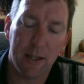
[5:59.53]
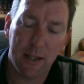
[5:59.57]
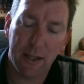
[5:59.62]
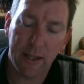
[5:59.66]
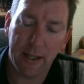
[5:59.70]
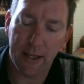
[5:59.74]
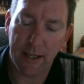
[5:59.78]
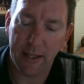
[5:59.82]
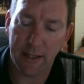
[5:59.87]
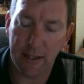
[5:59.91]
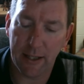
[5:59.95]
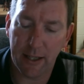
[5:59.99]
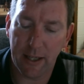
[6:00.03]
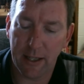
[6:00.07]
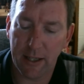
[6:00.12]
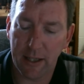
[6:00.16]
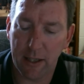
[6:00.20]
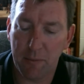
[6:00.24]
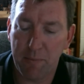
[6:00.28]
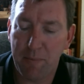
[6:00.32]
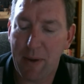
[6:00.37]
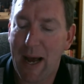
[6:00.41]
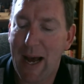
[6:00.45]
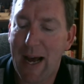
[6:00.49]
in
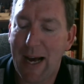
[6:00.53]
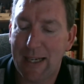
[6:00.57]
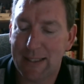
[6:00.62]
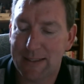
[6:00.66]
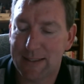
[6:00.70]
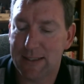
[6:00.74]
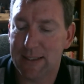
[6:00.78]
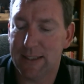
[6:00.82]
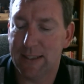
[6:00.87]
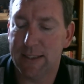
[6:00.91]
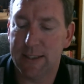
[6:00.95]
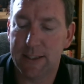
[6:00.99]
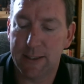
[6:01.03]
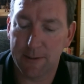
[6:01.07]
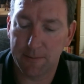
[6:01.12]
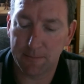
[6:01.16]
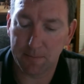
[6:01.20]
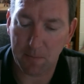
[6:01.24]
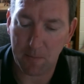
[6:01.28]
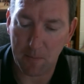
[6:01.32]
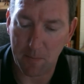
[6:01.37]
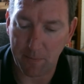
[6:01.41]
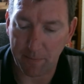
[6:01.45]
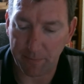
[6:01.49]
the passage,
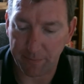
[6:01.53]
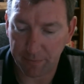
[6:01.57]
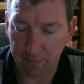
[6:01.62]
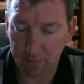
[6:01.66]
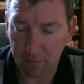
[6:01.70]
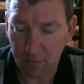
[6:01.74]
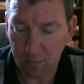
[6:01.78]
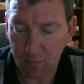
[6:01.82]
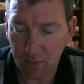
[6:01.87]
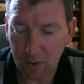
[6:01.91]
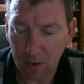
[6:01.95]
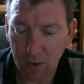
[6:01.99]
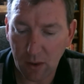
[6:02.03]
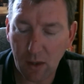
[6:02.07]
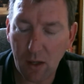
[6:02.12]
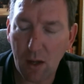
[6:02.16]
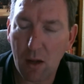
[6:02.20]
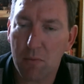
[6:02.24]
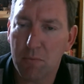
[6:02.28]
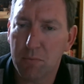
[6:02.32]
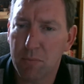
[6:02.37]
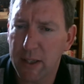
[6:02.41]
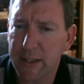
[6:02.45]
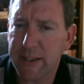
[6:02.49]

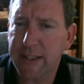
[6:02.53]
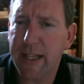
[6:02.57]
but